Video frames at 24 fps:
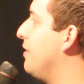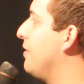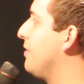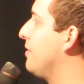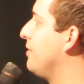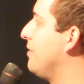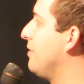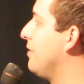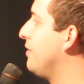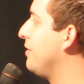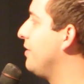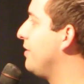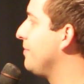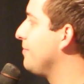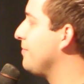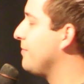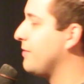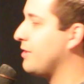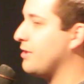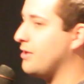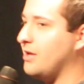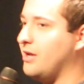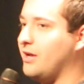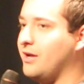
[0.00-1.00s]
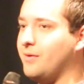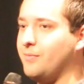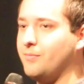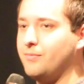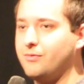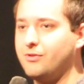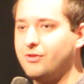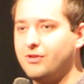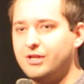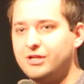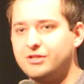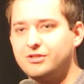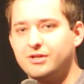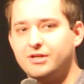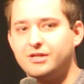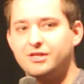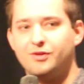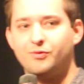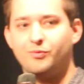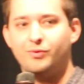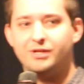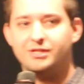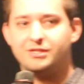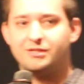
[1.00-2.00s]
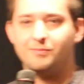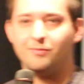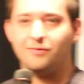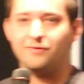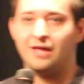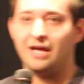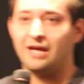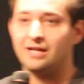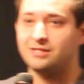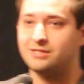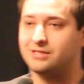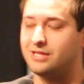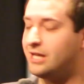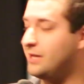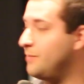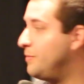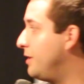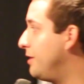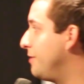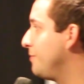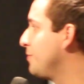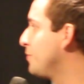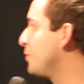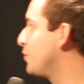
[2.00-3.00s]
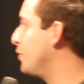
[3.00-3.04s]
there. Let's look at the wisdom of that statement